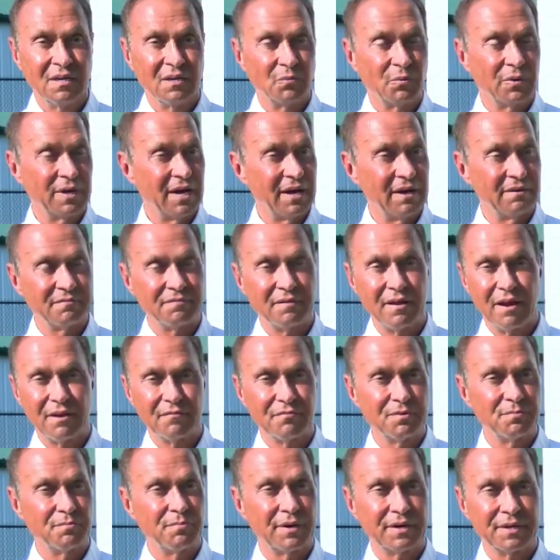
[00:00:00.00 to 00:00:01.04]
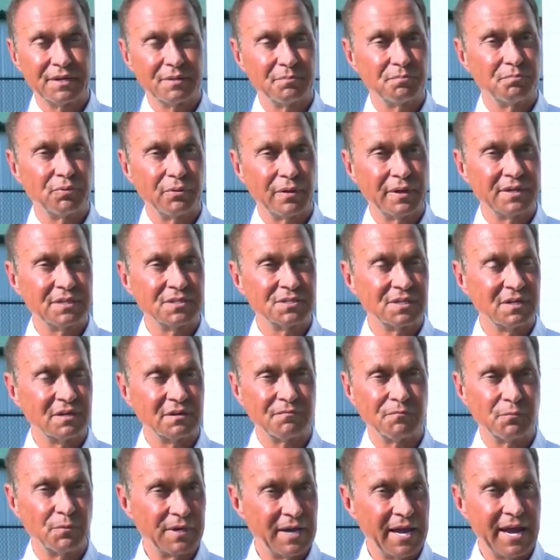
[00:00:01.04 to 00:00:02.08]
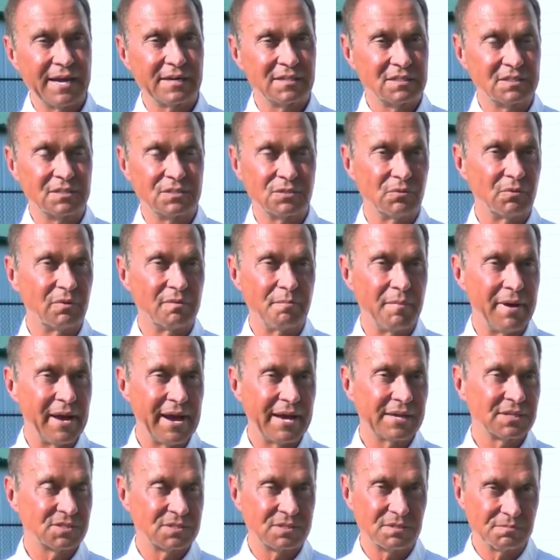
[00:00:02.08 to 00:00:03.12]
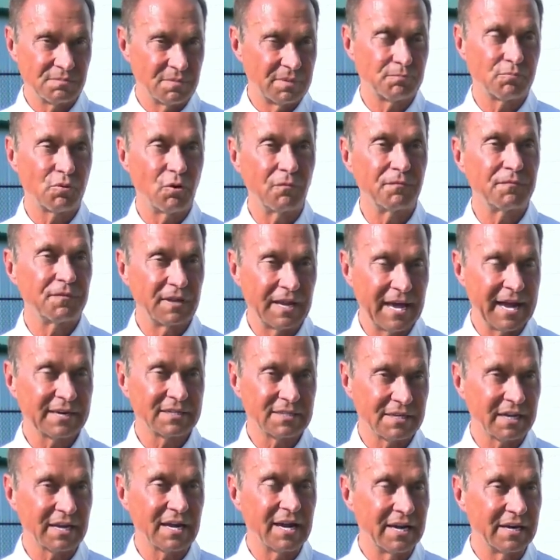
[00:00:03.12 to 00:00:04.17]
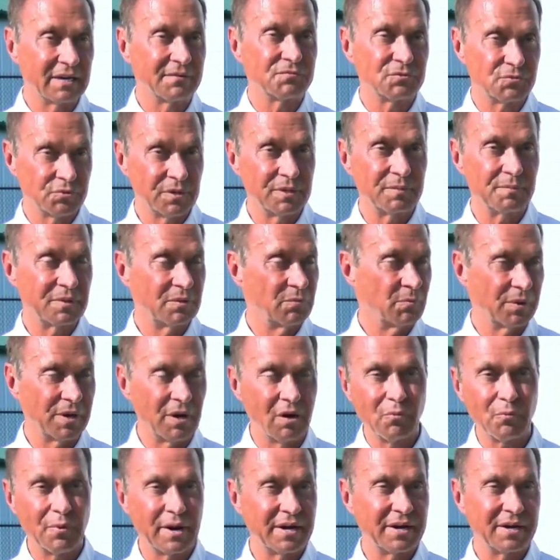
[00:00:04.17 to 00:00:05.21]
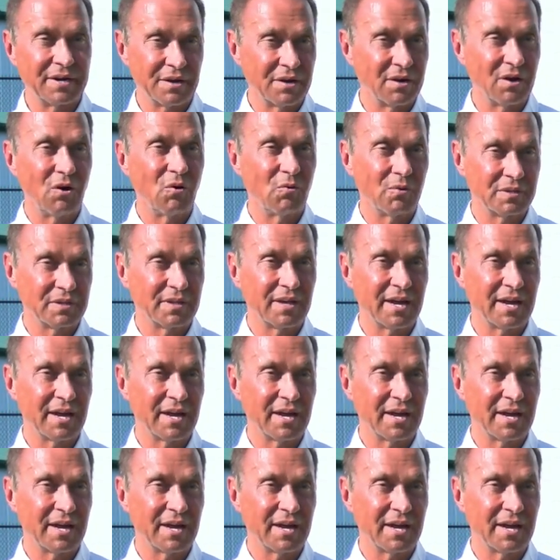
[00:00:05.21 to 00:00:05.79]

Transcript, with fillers: We have everybody in place that if we had to do a mass prophylactic kind of treatment, we are ready to go with